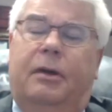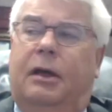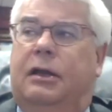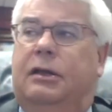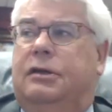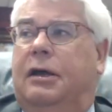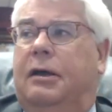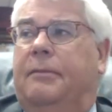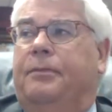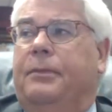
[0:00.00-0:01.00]
But
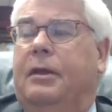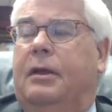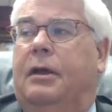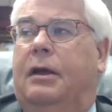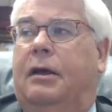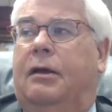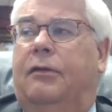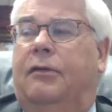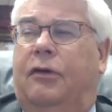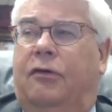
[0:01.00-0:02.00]

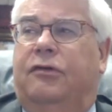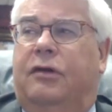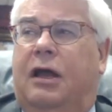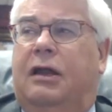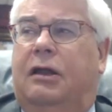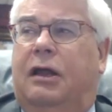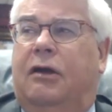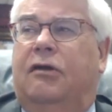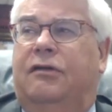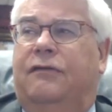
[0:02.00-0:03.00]
those are kind of
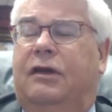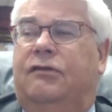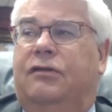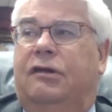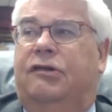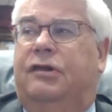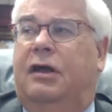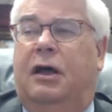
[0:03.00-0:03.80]
areas of interest.